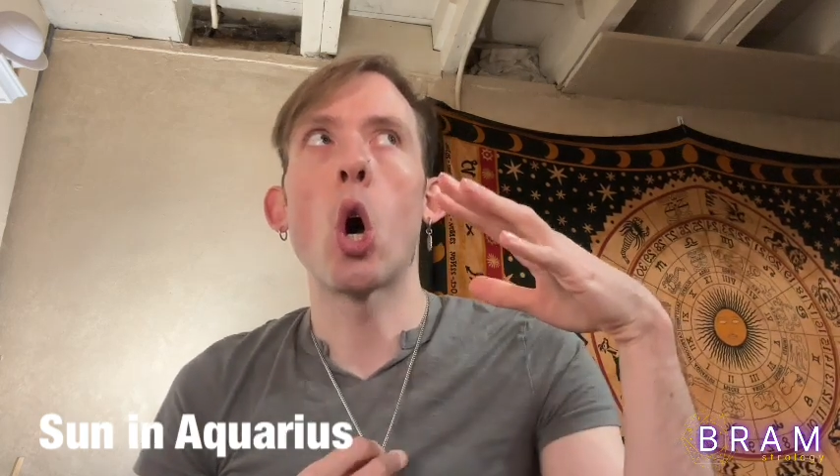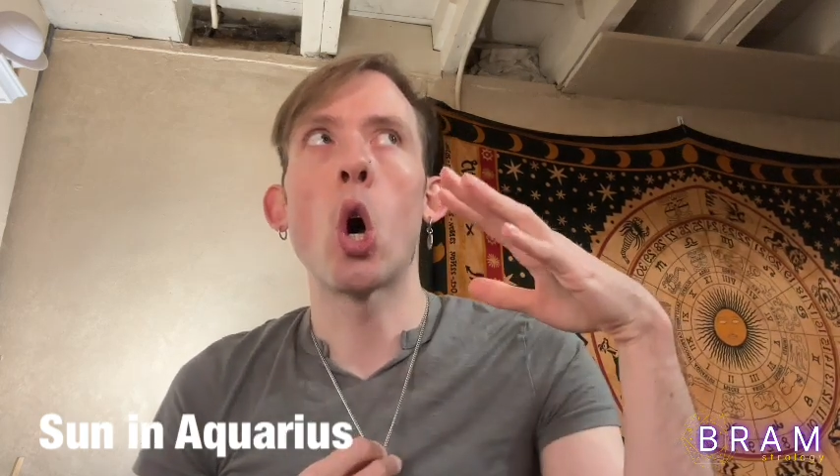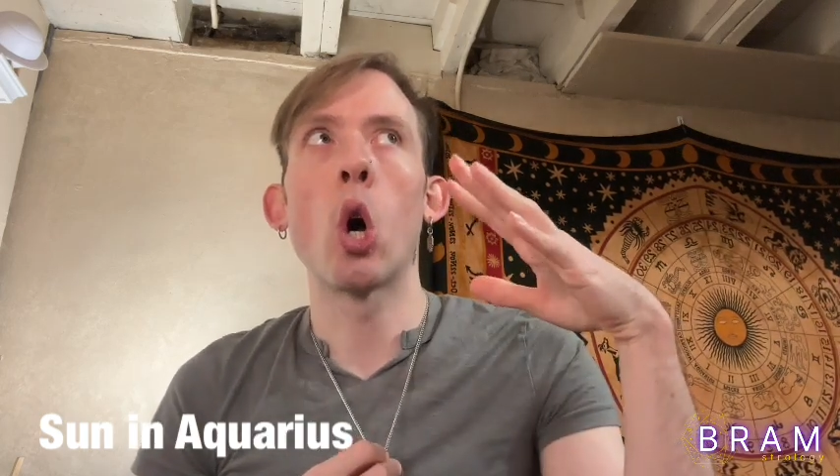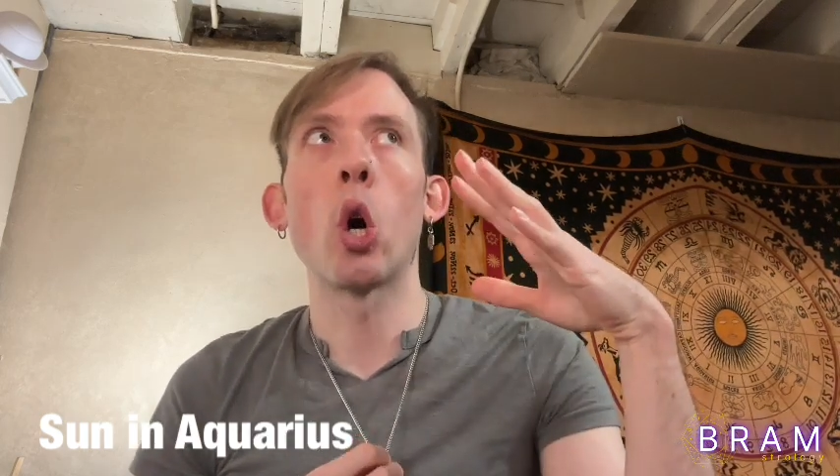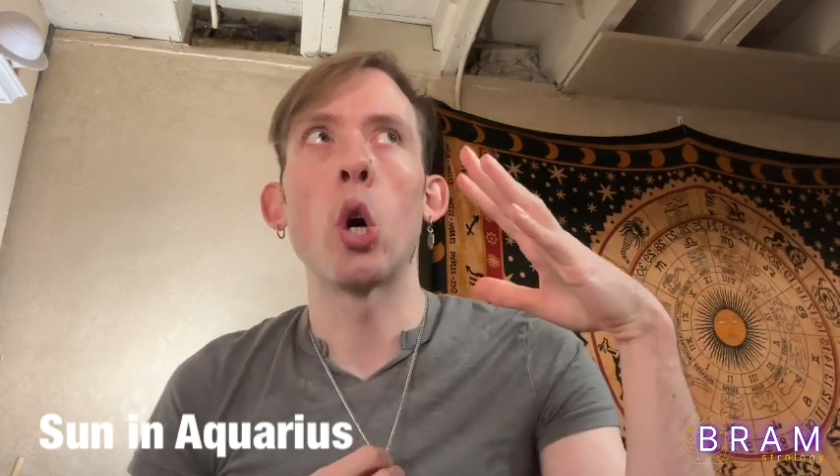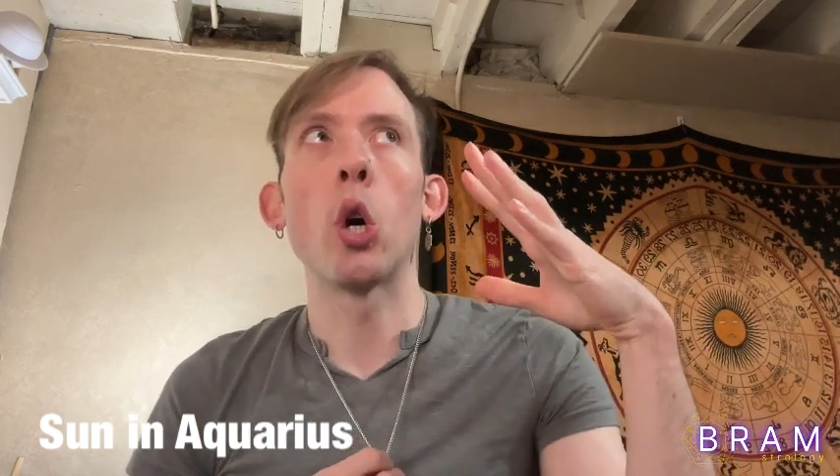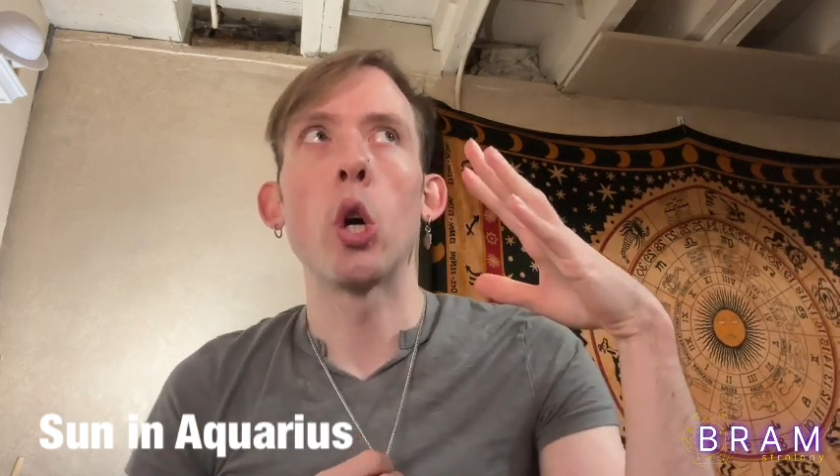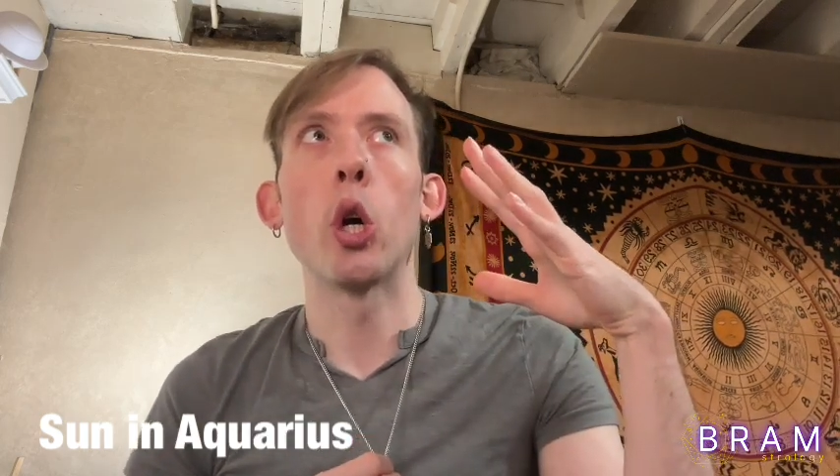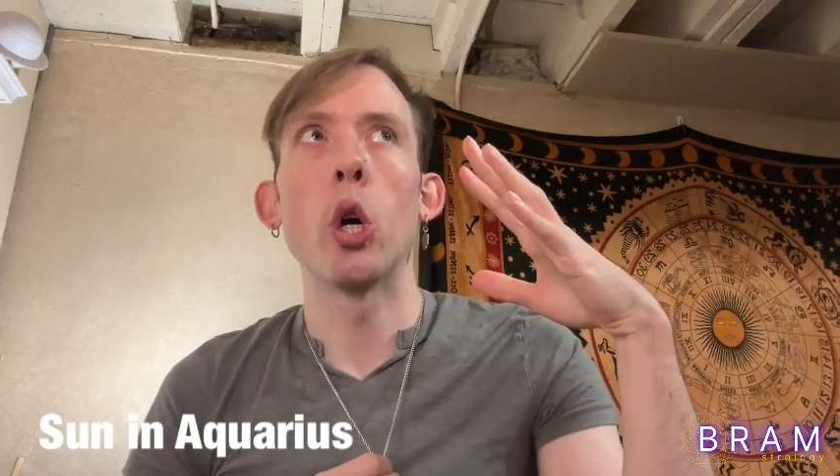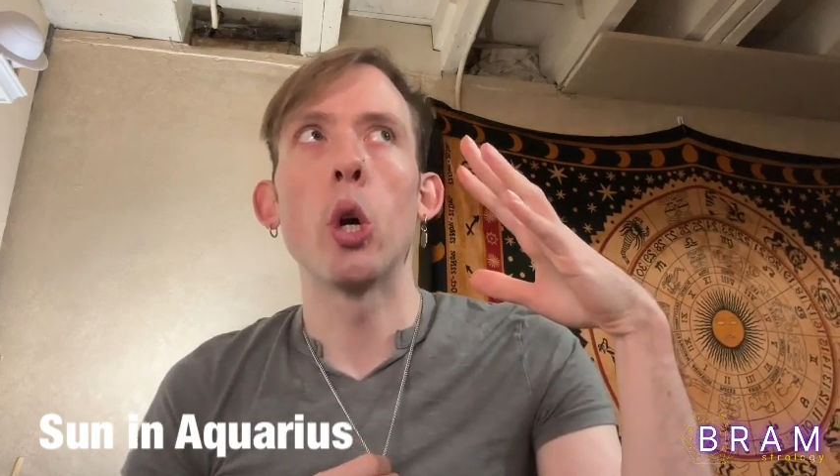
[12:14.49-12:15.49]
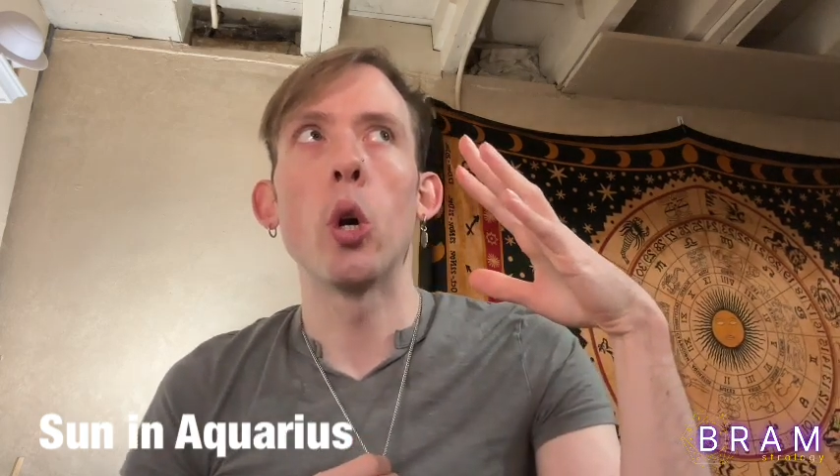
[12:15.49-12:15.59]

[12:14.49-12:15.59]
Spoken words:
are